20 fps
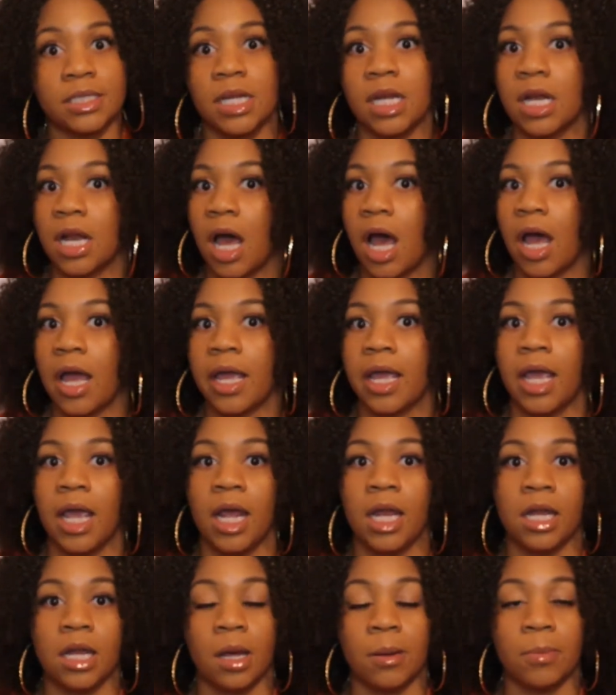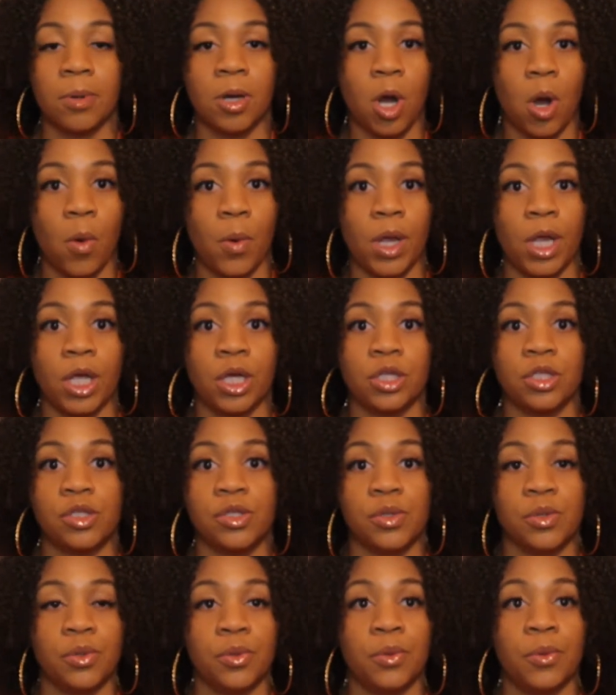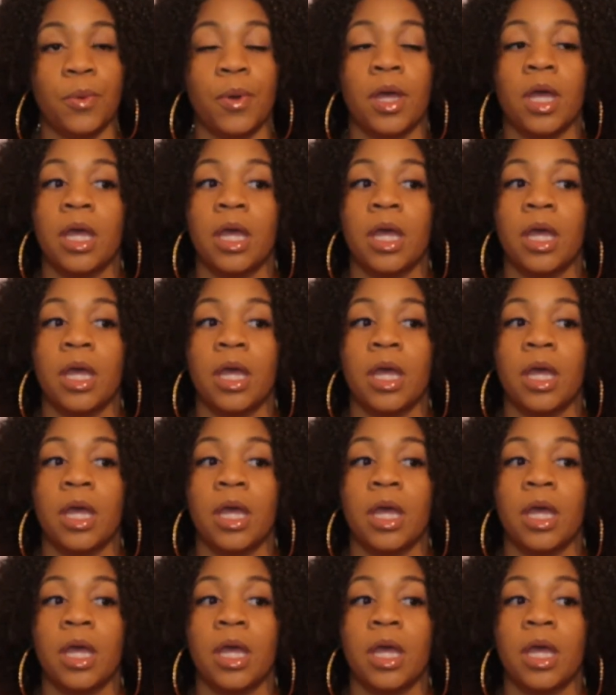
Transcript: and I end up going to